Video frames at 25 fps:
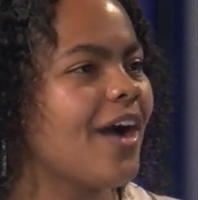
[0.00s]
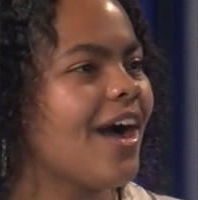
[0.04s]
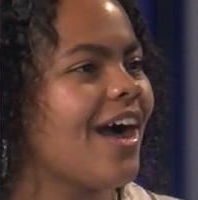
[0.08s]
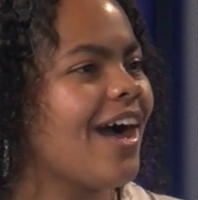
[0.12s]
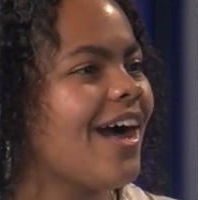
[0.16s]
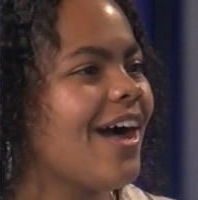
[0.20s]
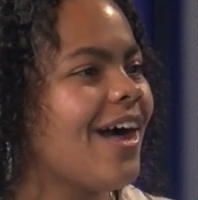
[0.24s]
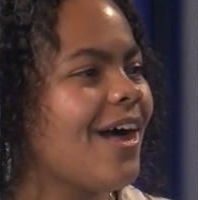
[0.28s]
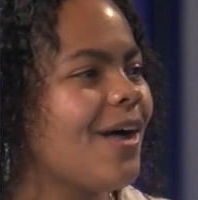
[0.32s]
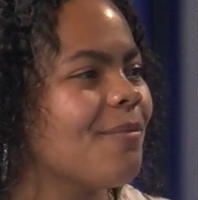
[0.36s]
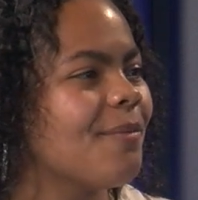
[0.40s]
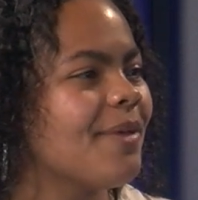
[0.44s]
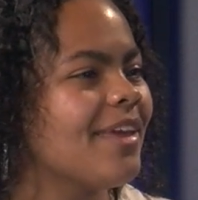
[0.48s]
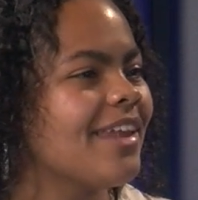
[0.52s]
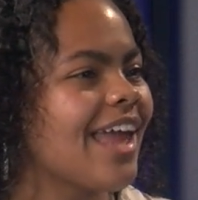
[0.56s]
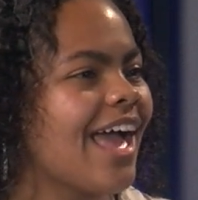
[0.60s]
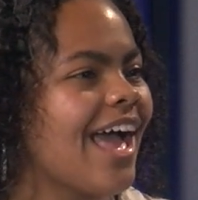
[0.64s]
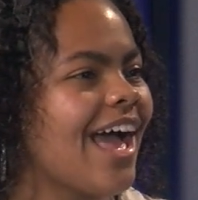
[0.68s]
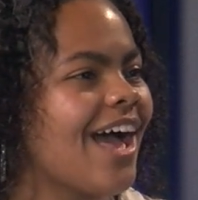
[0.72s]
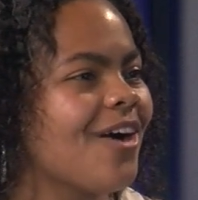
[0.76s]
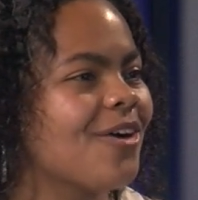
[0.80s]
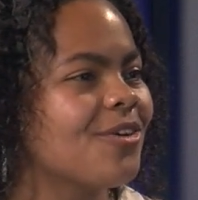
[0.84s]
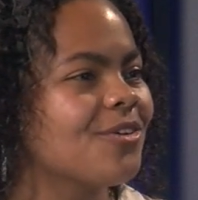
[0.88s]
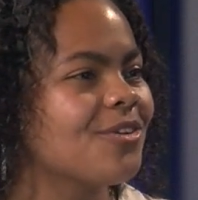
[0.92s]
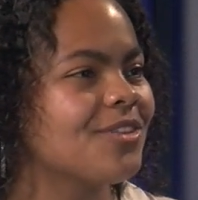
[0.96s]
and
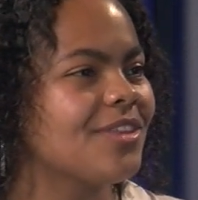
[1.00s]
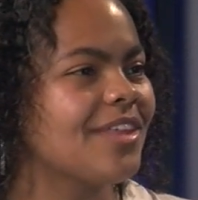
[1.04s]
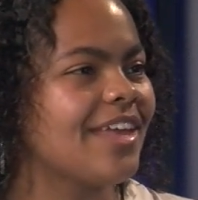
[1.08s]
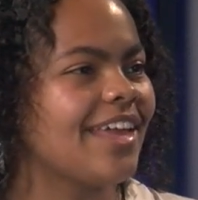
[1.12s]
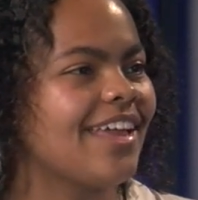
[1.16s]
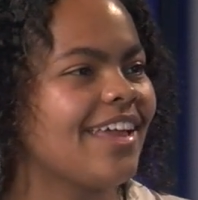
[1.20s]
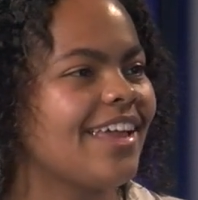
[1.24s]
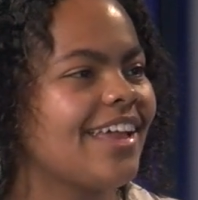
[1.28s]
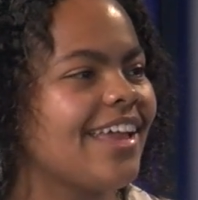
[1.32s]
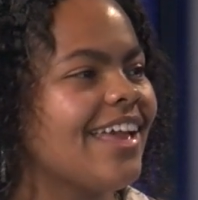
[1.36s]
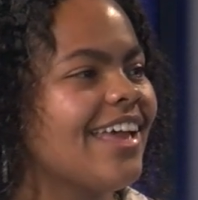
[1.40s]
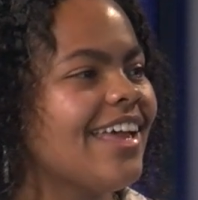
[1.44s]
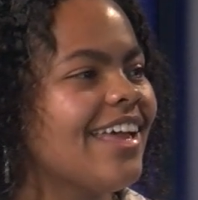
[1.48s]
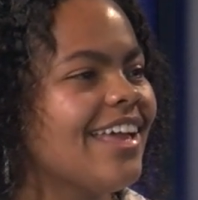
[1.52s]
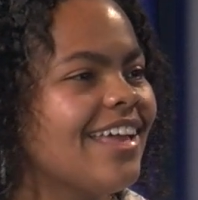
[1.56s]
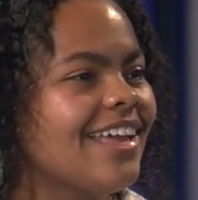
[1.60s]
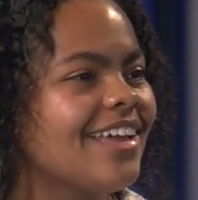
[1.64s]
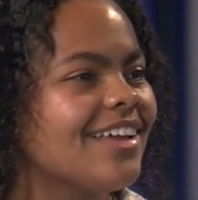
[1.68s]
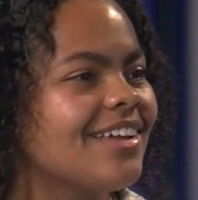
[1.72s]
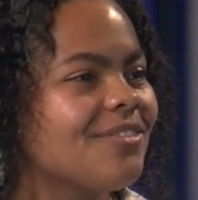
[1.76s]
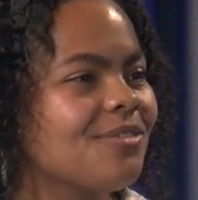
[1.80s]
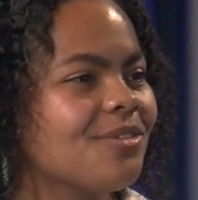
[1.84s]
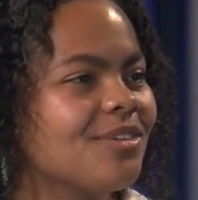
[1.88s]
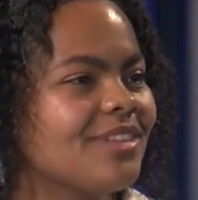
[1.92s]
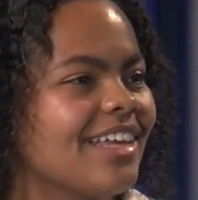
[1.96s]
how do they
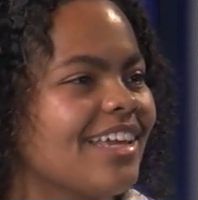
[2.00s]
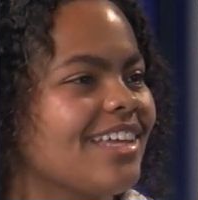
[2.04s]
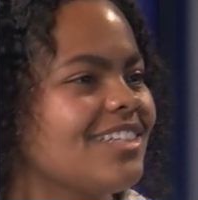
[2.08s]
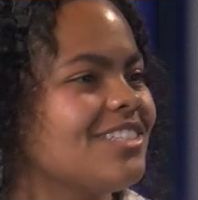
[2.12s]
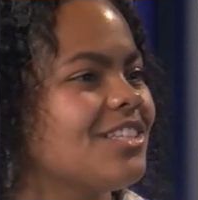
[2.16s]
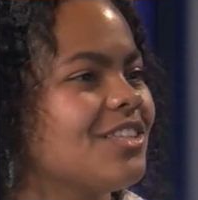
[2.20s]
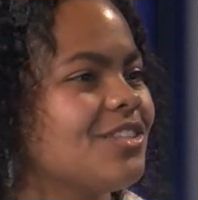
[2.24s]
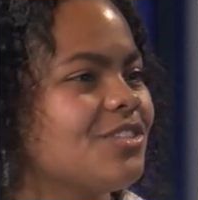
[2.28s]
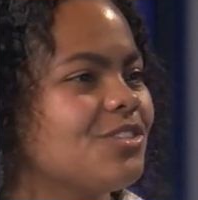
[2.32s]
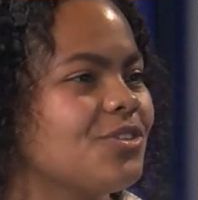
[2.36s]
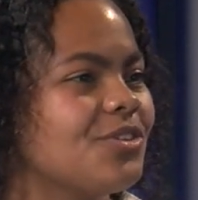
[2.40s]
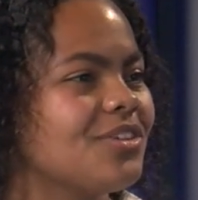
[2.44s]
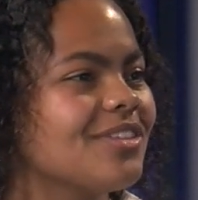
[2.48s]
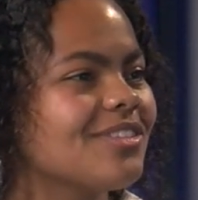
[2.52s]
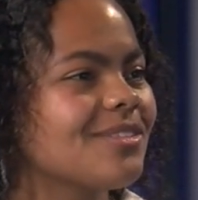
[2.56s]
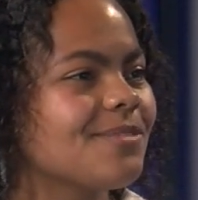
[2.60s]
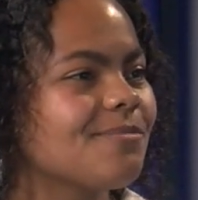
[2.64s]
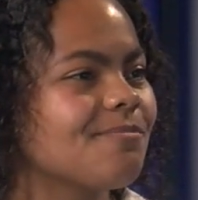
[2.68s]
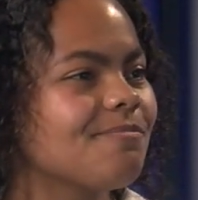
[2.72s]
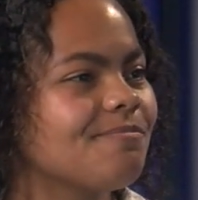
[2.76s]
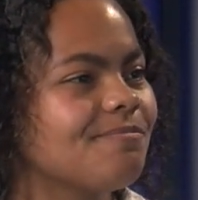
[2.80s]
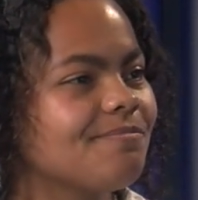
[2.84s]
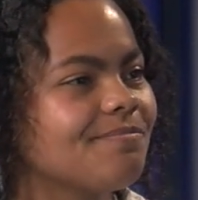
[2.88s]
relate to the students?